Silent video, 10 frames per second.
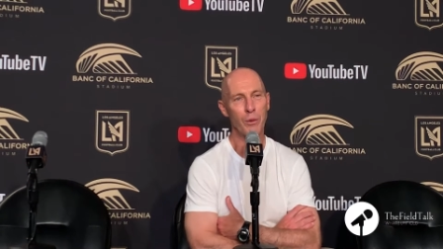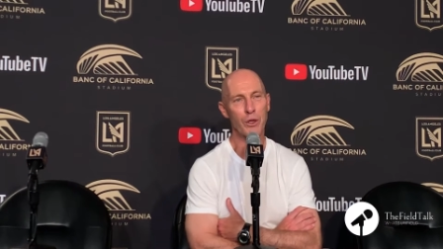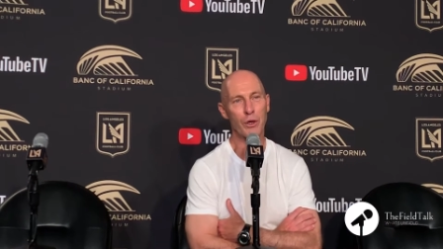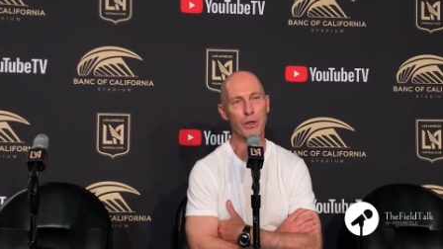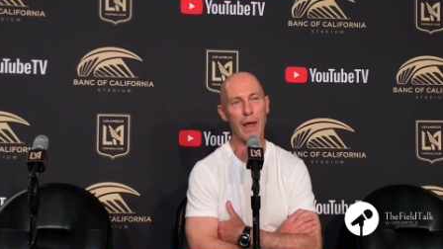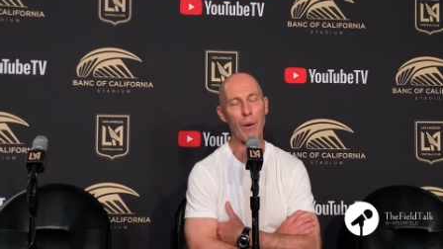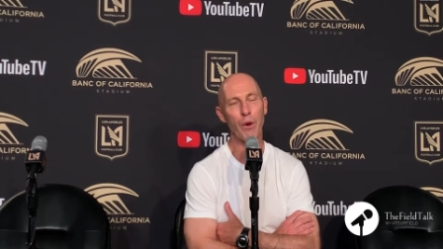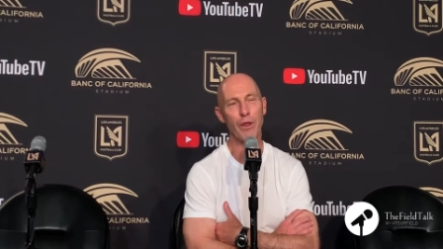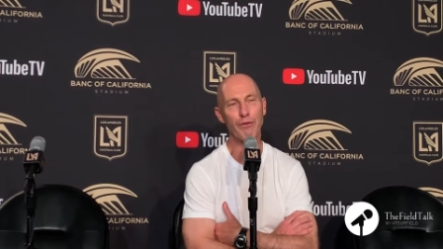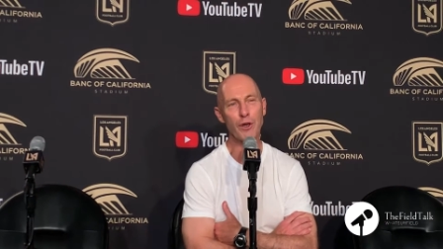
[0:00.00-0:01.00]
we took that
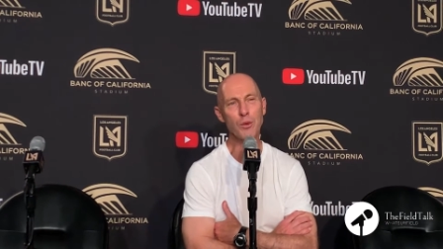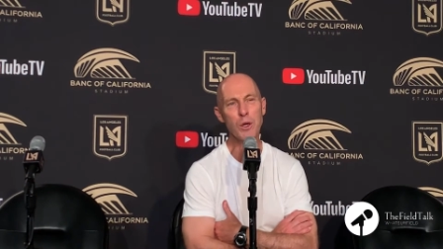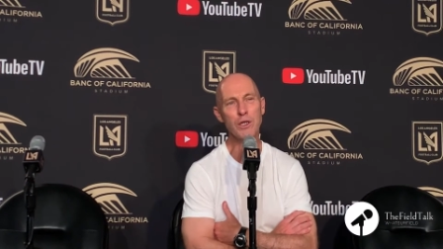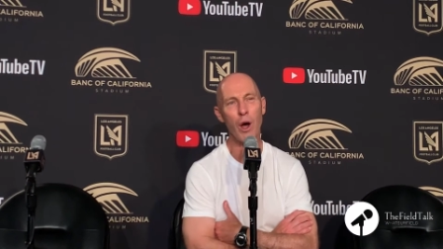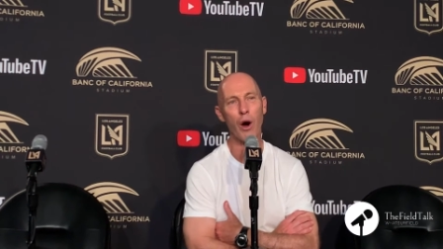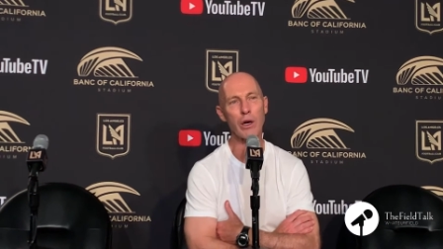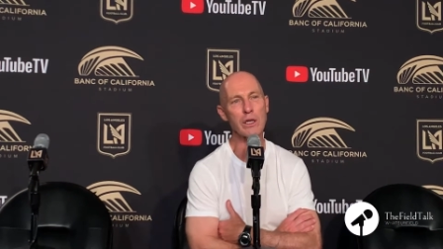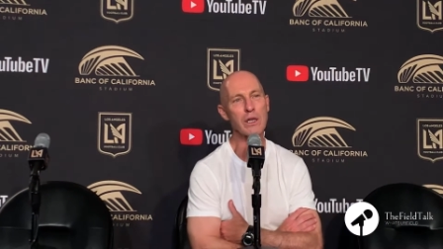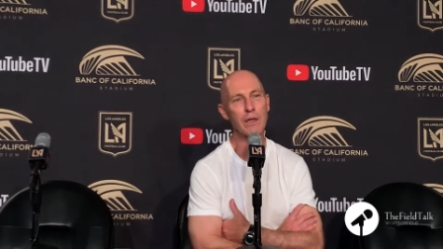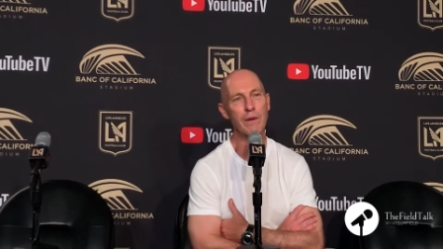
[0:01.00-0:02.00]
one. The first one's the
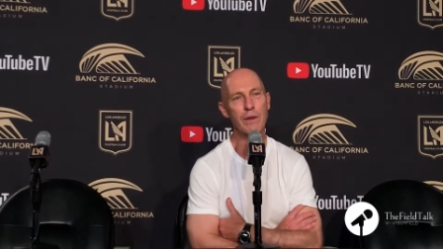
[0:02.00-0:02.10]
hardest.